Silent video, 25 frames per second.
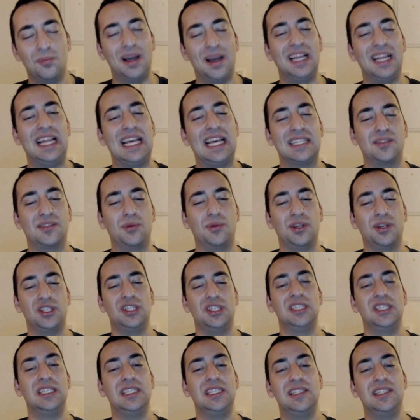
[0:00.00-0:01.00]
my last
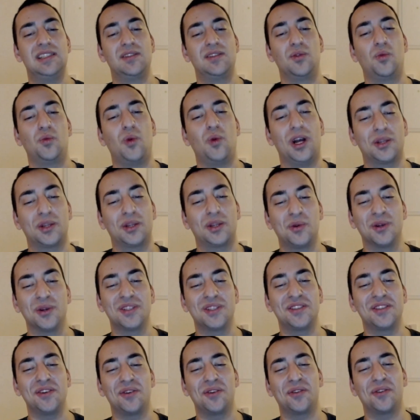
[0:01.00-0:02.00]
question is, what
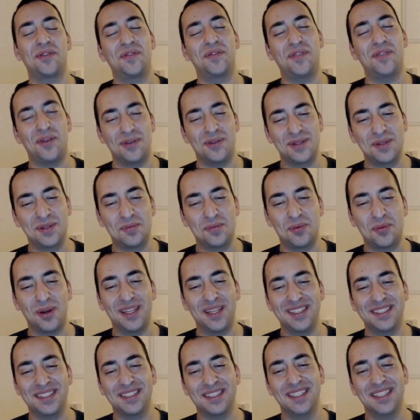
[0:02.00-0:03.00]
was your first
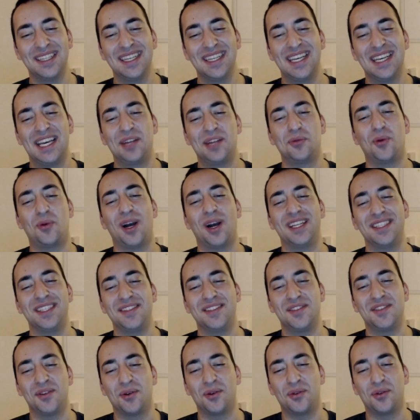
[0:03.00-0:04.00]
print and what
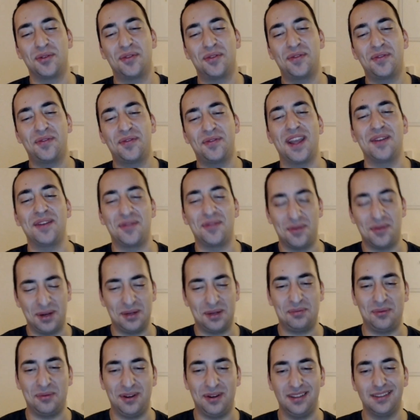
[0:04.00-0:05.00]
is your
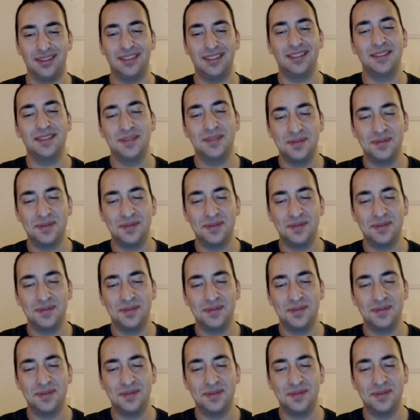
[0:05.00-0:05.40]
favorite print?